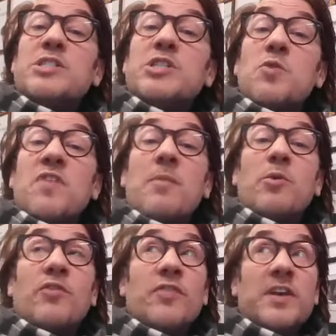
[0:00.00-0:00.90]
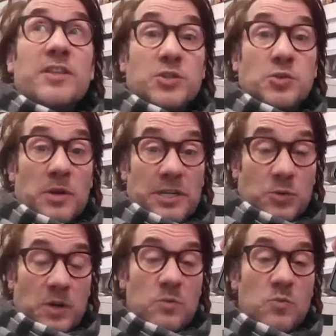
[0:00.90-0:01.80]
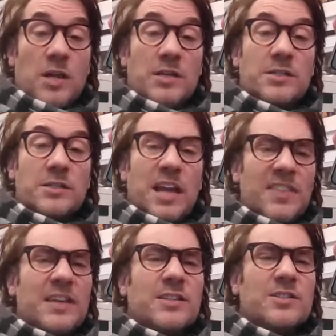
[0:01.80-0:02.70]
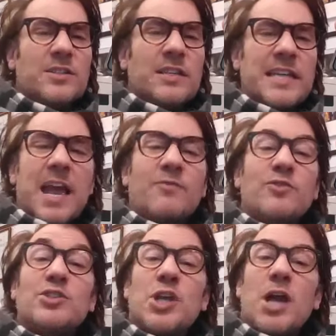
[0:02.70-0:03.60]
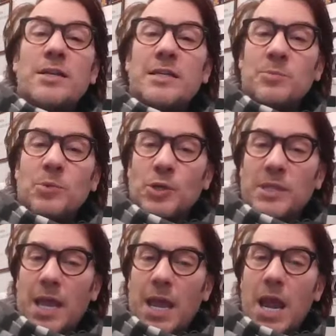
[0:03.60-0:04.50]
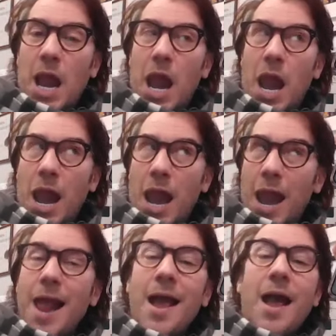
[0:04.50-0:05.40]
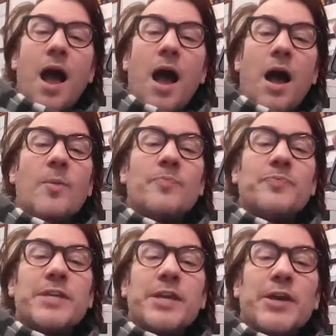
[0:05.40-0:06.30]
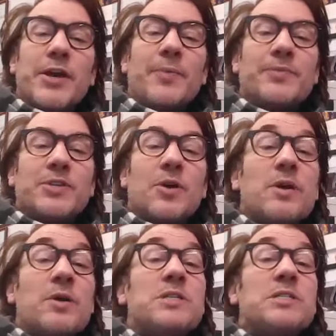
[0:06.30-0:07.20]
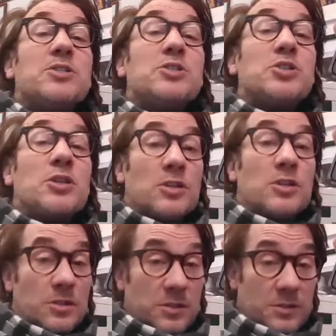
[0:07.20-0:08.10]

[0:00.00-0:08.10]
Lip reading: It was November 5th, 2021. I think it's the day after Chutney's birthday. So it was the